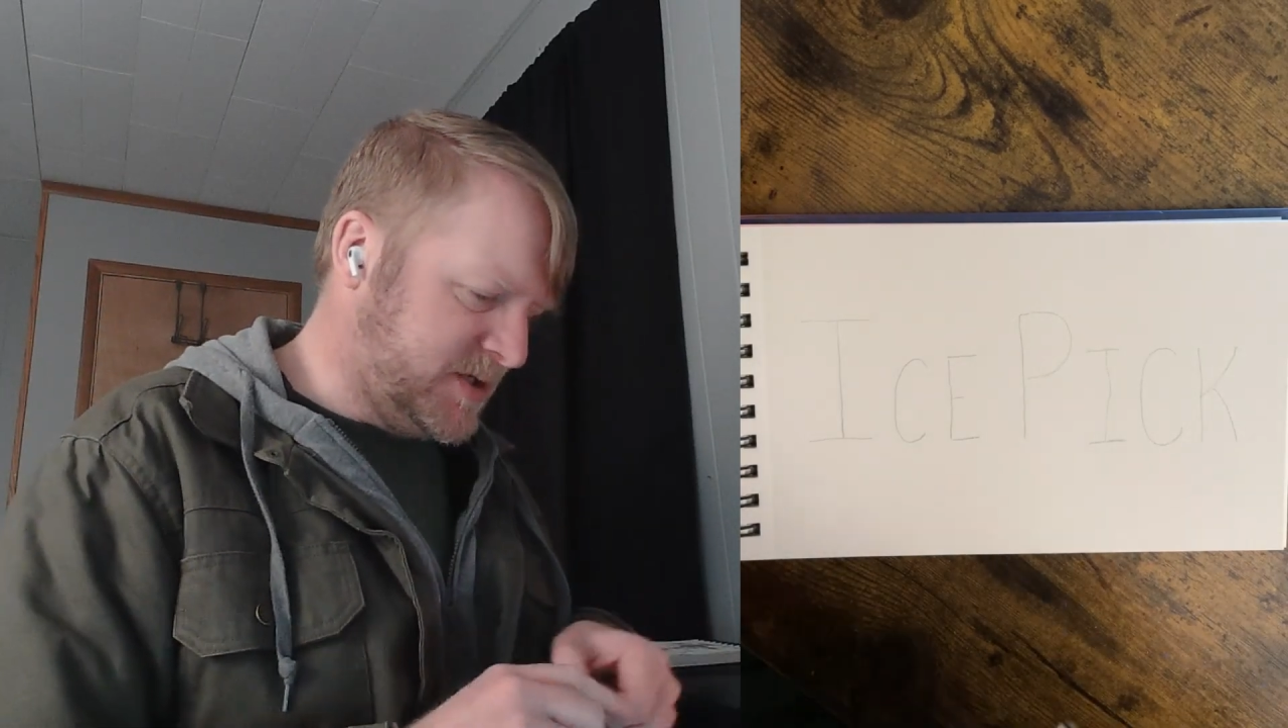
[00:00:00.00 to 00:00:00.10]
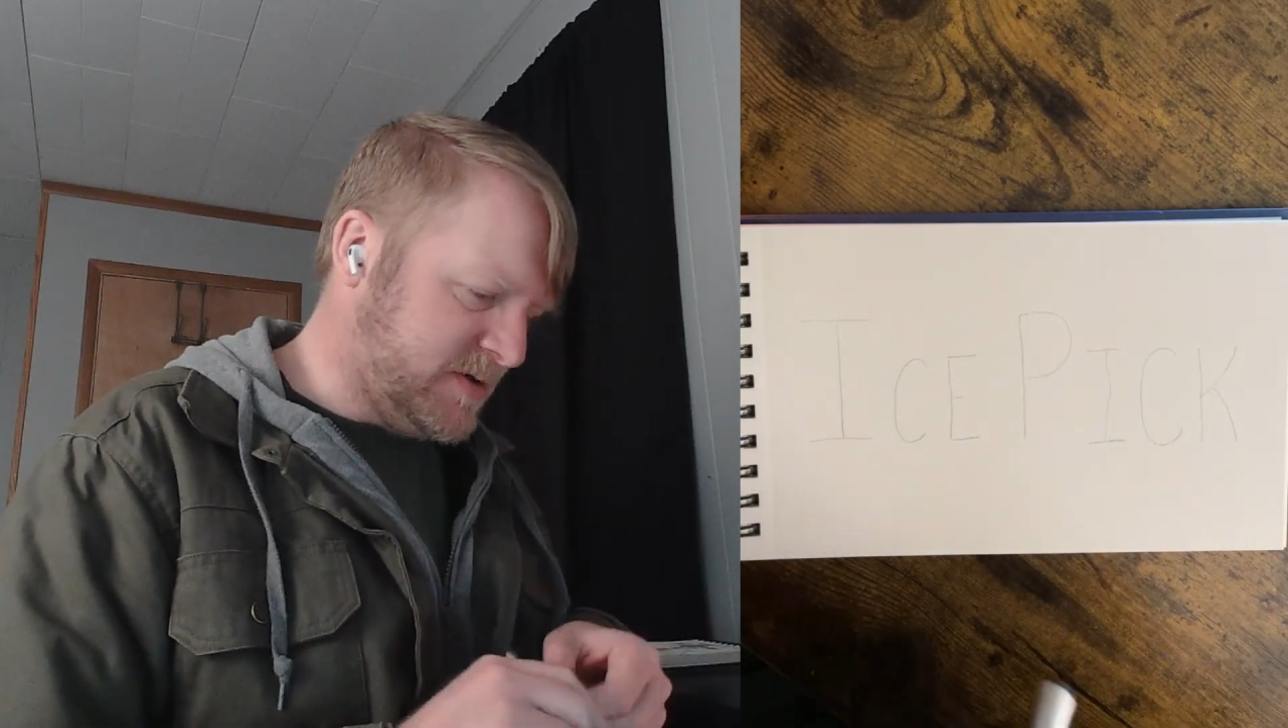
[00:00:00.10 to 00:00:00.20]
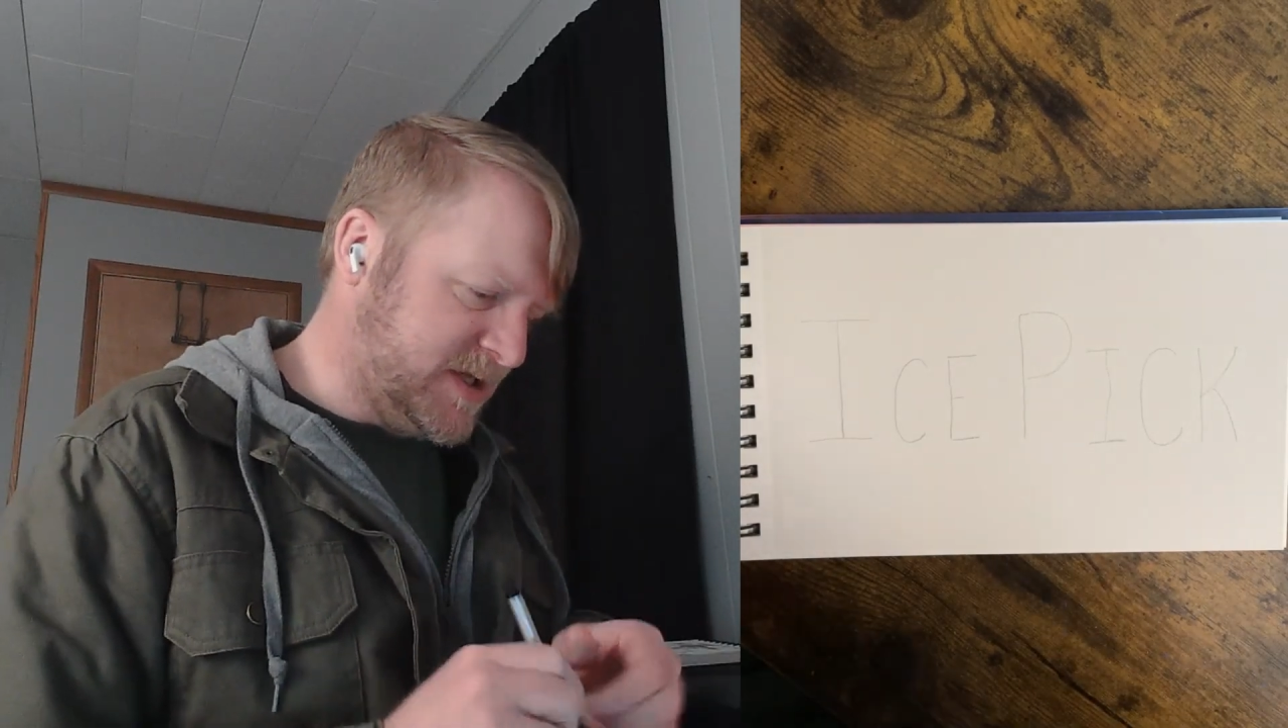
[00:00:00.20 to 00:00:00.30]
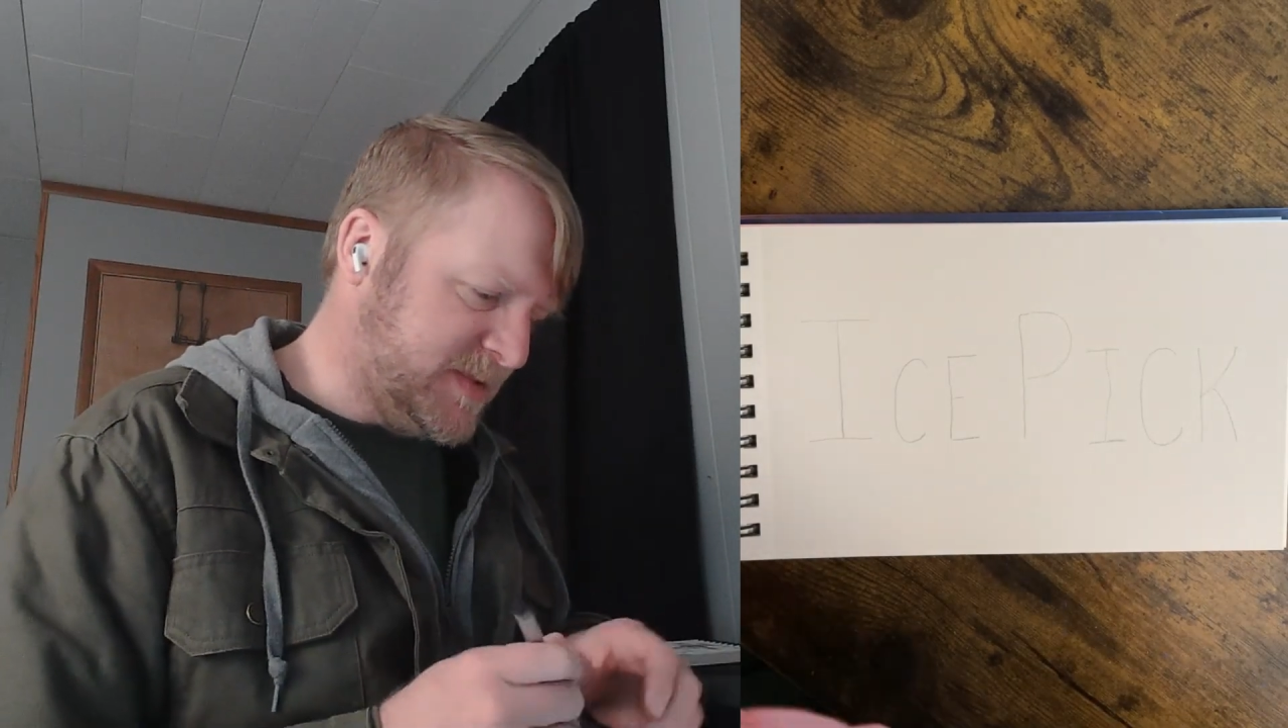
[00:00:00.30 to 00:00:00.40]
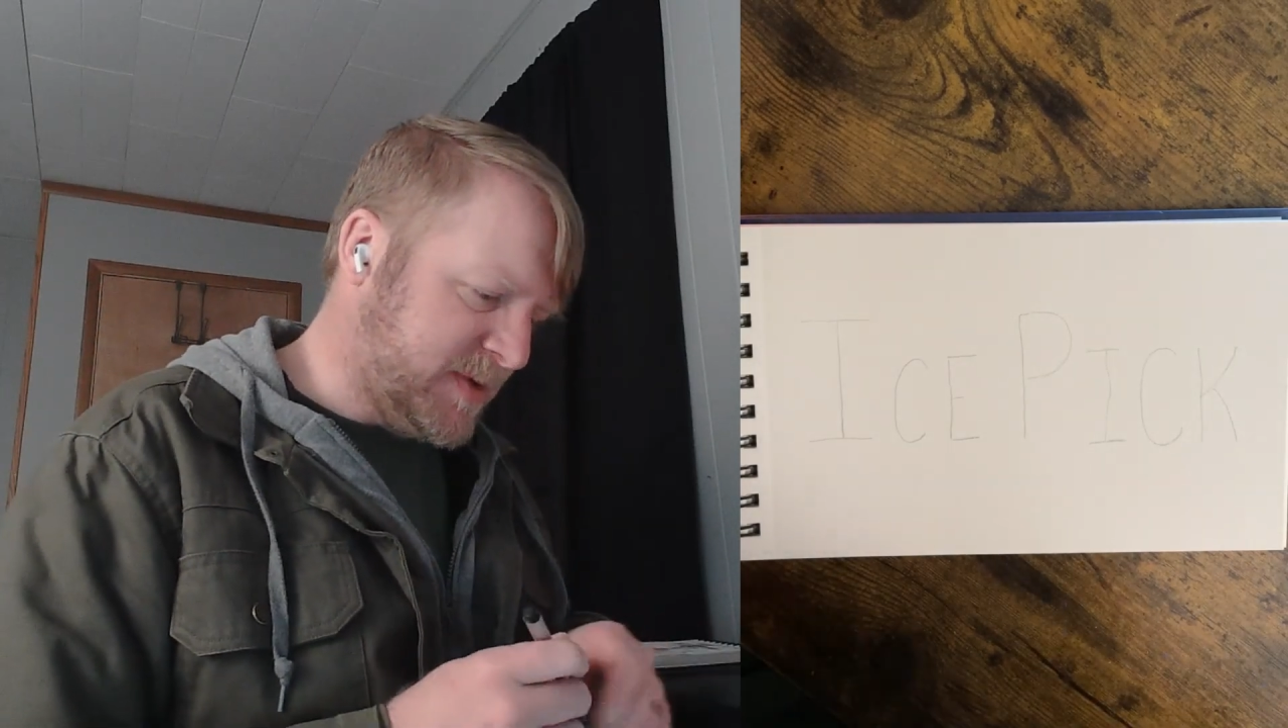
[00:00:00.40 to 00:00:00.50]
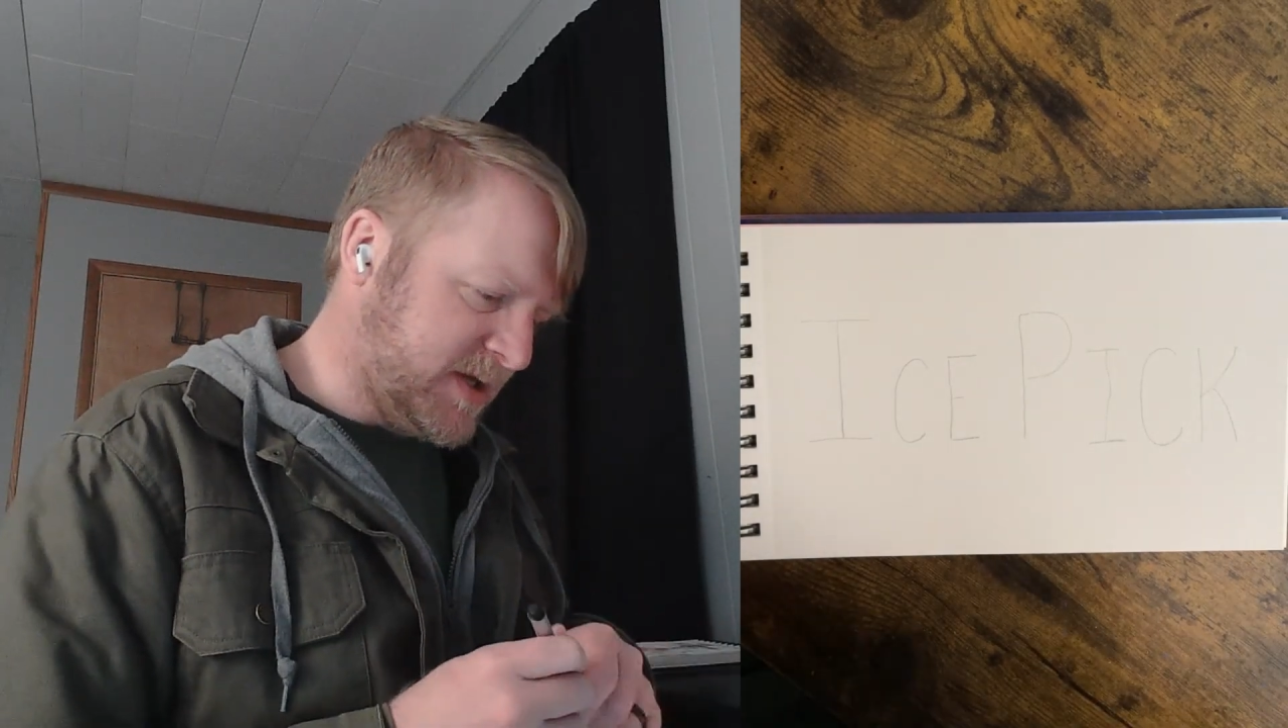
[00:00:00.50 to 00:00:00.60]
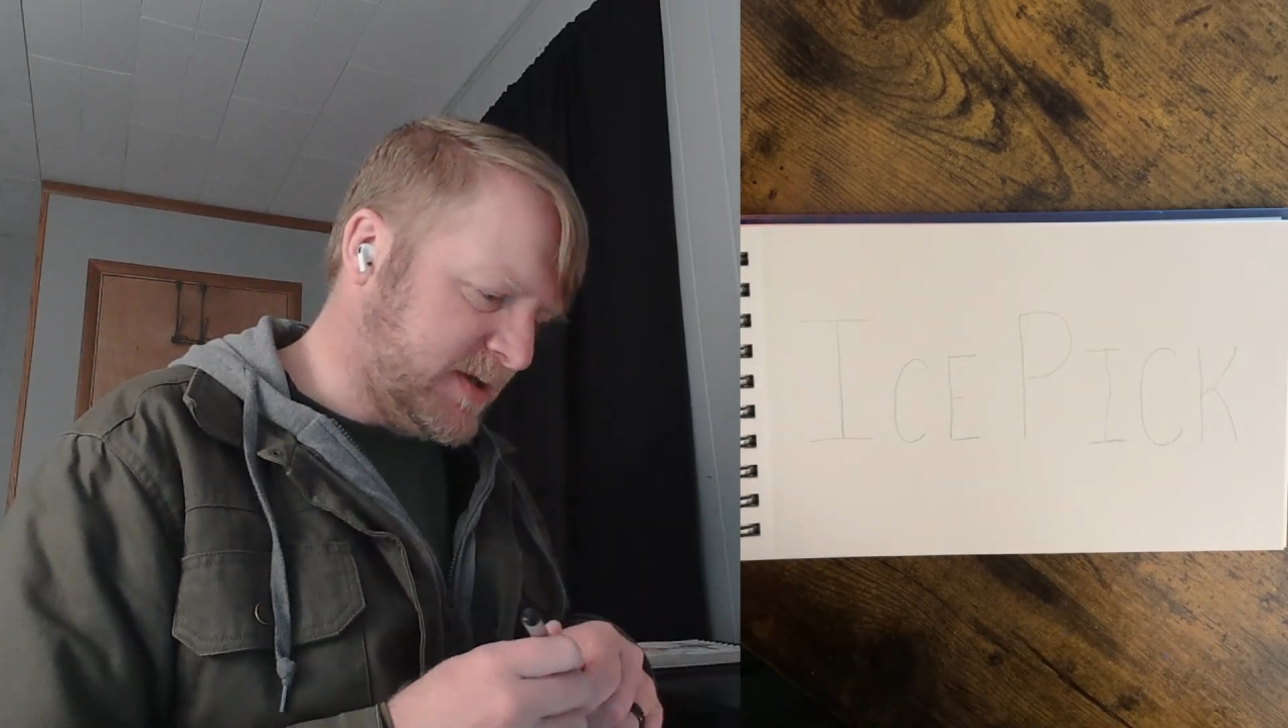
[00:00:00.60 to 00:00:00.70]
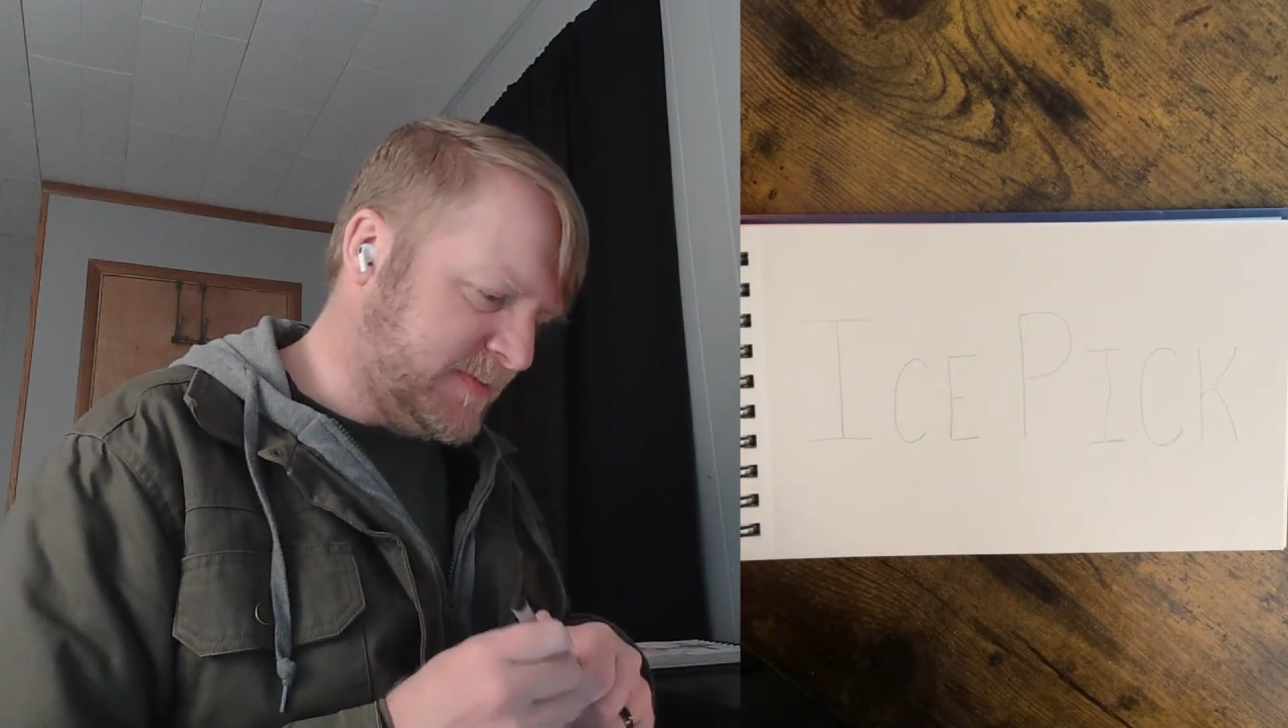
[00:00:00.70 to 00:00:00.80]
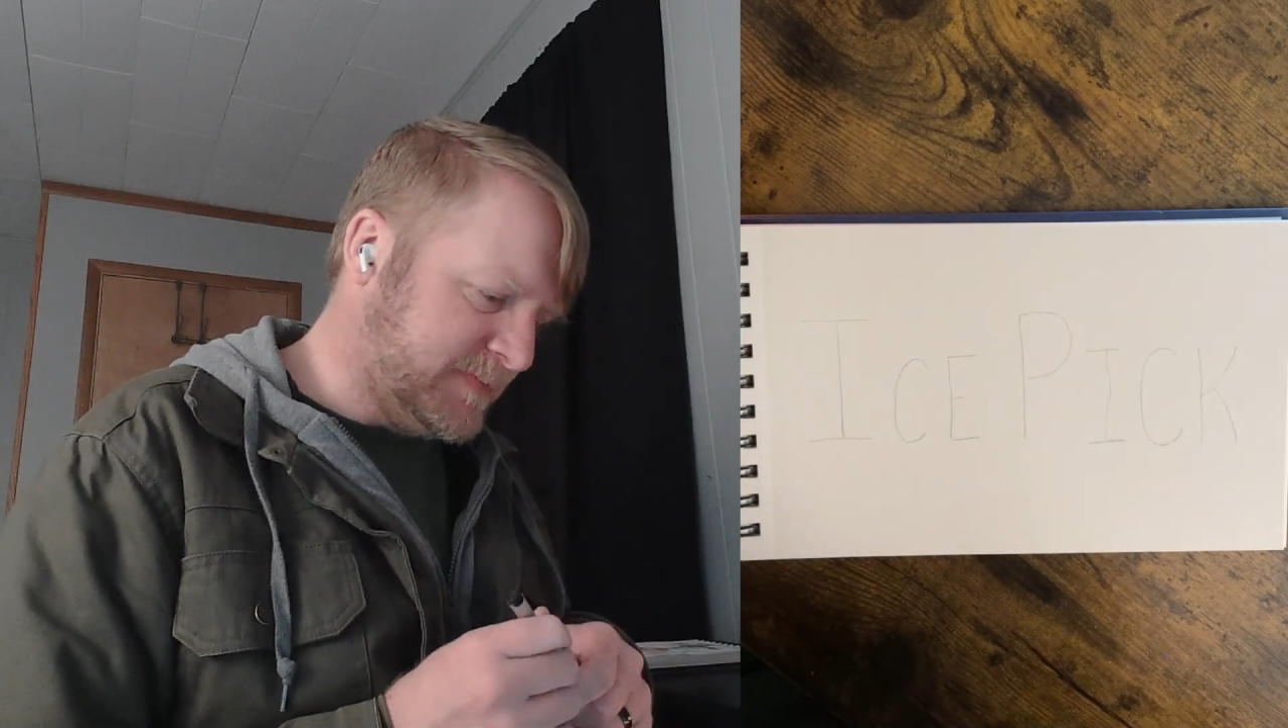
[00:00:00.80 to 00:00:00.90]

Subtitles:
to do ice pick.